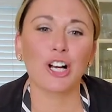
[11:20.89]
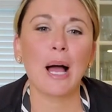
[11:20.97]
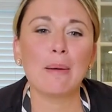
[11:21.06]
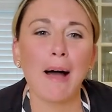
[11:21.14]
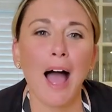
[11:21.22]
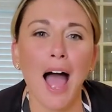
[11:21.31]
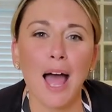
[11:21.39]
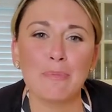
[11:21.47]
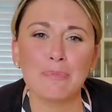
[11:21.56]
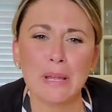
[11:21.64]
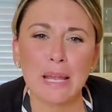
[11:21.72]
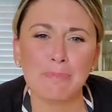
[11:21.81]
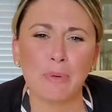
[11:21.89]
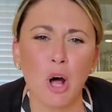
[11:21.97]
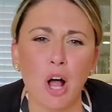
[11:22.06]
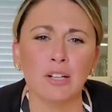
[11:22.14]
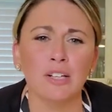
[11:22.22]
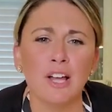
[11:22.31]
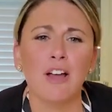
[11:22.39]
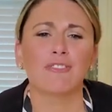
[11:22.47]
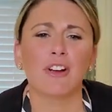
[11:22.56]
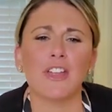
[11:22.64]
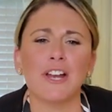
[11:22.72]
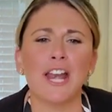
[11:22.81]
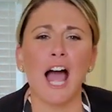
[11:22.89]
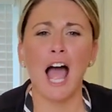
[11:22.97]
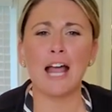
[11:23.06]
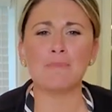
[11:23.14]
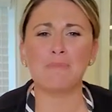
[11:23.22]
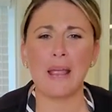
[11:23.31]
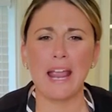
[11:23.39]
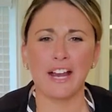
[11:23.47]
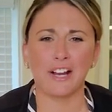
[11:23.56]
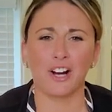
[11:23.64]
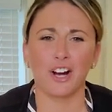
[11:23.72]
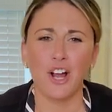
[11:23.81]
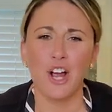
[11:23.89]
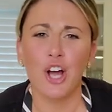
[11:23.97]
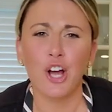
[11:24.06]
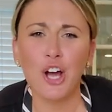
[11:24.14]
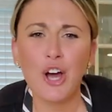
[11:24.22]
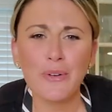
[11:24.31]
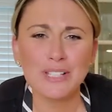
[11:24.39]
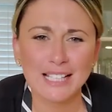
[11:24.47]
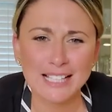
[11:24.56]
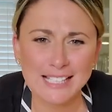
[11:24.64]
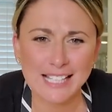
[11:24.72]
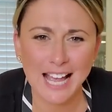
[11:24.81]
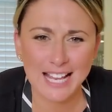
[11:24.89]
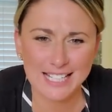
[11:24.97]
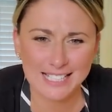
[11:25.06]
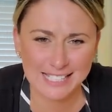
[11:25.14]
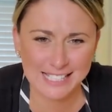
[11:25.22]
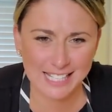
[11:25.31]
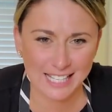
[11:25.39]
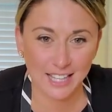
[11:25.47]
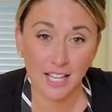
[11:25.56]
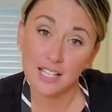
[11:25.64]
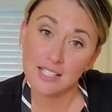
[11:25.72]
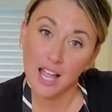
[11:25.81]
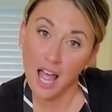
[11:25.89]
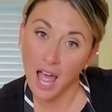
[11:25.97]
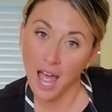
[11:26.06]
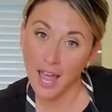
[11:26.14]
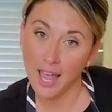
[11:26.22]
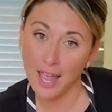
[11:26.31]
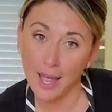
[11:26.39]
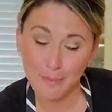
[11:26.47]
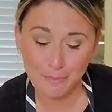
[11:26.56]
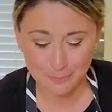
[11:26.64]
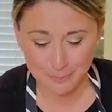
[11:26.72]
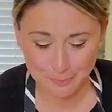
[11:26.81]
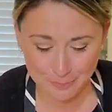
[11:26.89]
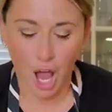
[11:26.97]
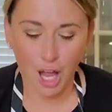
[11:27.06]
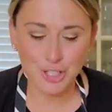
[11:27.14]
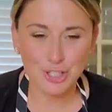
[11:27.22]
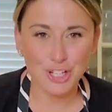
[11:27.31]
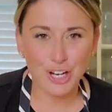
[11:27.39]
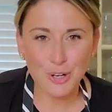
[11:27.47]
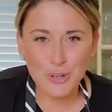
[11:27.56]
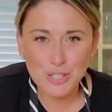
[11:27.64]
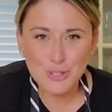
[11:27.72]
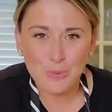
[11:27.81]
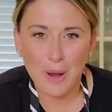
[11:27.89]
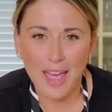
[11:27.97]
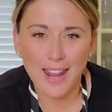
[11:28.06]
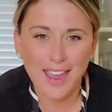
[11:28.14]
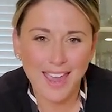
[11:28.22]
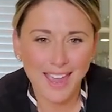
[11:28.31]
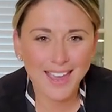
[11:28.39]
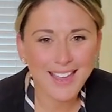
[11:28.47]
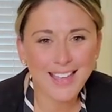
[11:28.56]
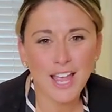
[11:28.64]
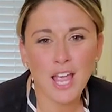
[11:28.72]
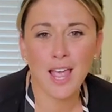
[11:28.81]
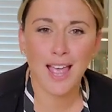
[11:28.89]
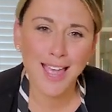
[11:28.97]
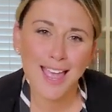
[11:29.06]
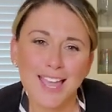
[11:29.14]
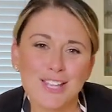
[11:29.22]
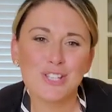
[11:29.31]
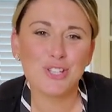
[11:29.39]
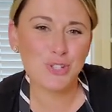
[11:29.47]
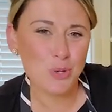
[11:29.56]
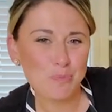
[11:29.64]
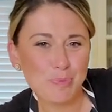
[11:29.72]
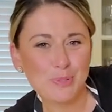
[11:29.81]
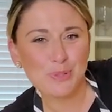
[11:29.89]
come on, people. For the non-baker, who is excited to see this? I am. Our dough is ready. It's super